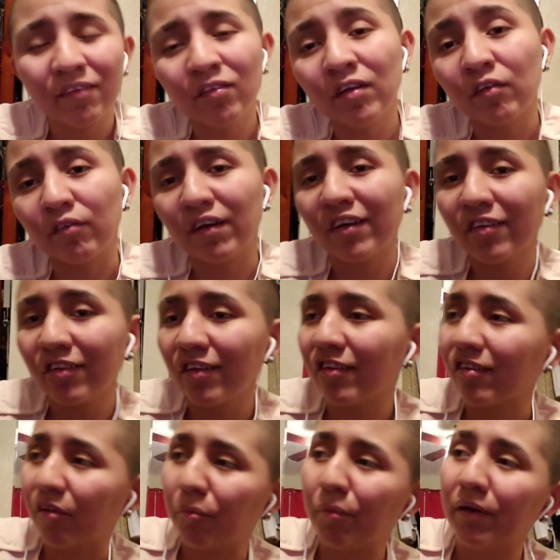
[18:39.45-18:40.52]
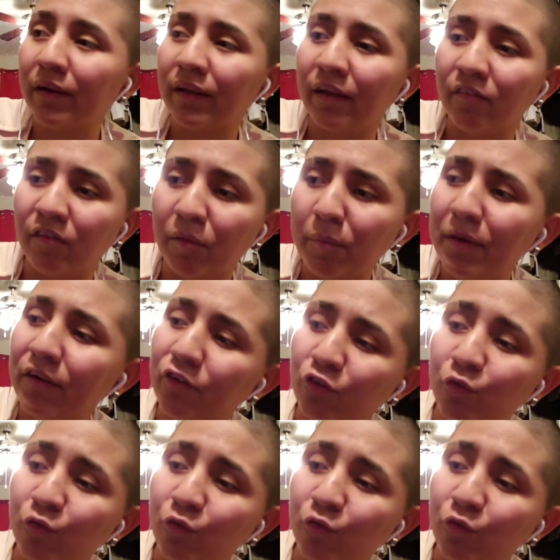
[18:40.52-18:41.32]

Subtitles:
Even if I see somebody, if I'm at a